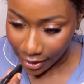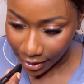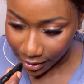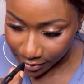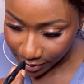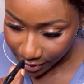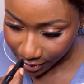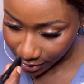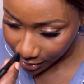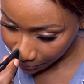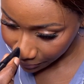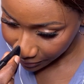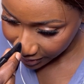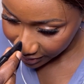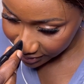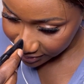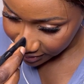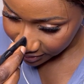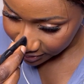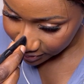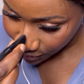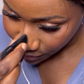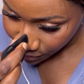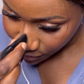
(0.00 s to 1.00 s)
and then place
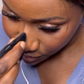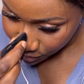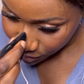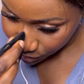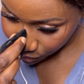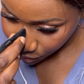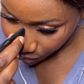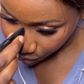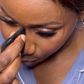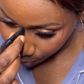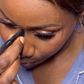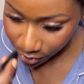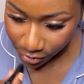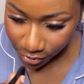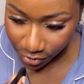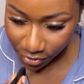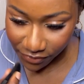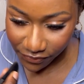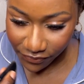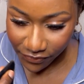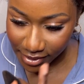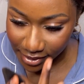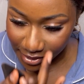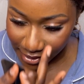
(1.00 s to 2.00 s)
it on top of
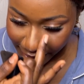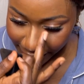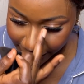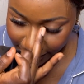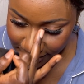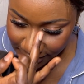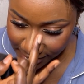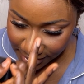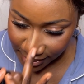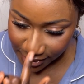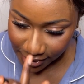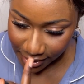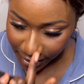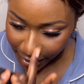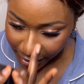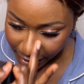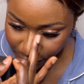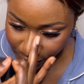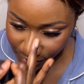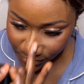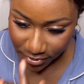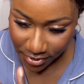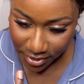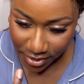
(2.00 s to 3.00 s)
the light shade that I
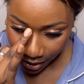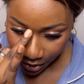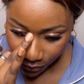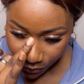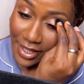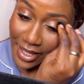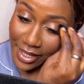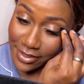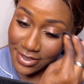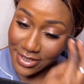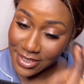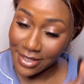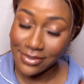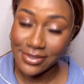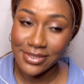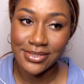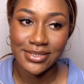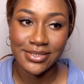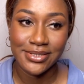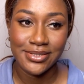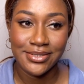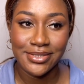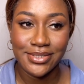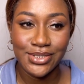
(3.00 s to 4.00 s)
used. Oh, can you see how
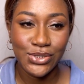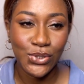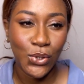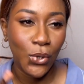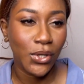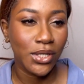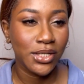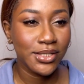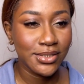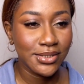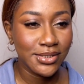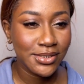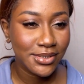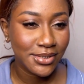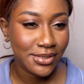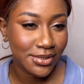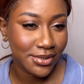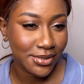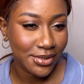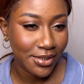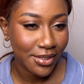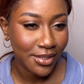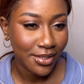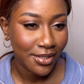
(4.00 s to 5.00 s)
this
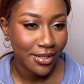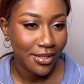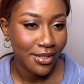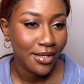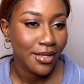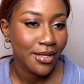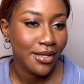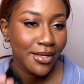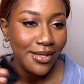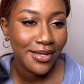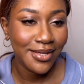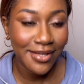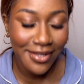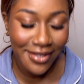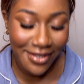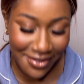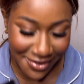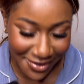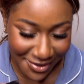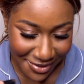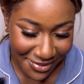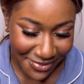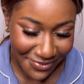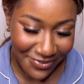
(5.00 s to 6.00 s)
chocolates?
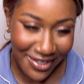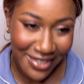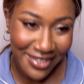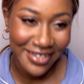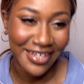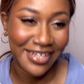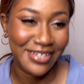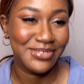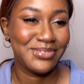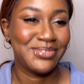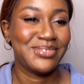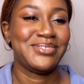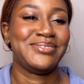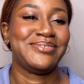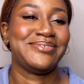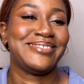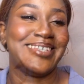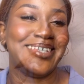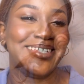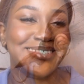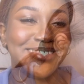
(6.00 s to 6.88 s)
Did I just do that?